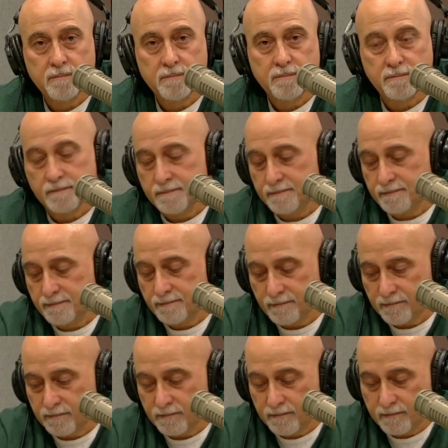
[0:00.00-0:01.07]

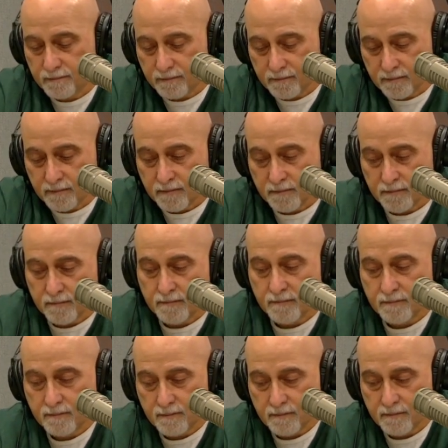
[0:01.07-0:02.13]

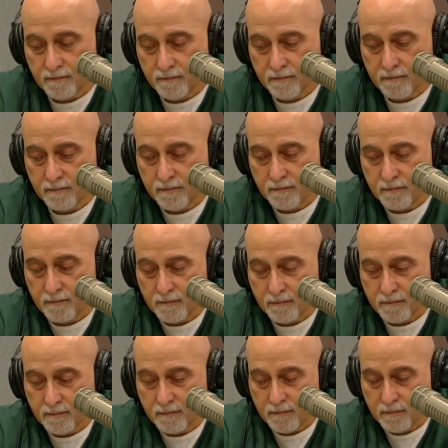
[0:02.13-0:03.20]

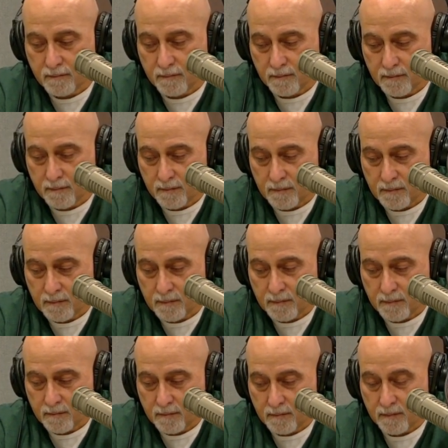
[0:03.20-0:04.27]

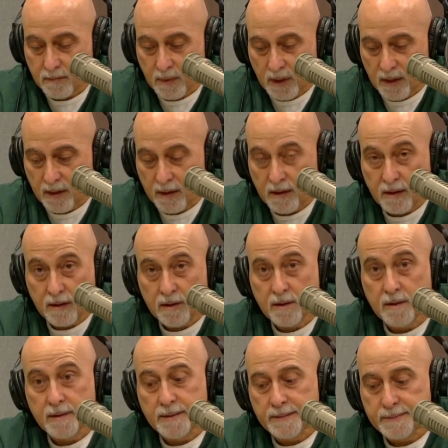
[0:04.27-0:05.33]

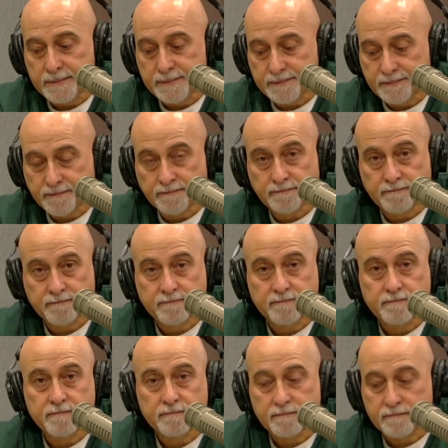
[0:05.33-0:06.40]
[no speech]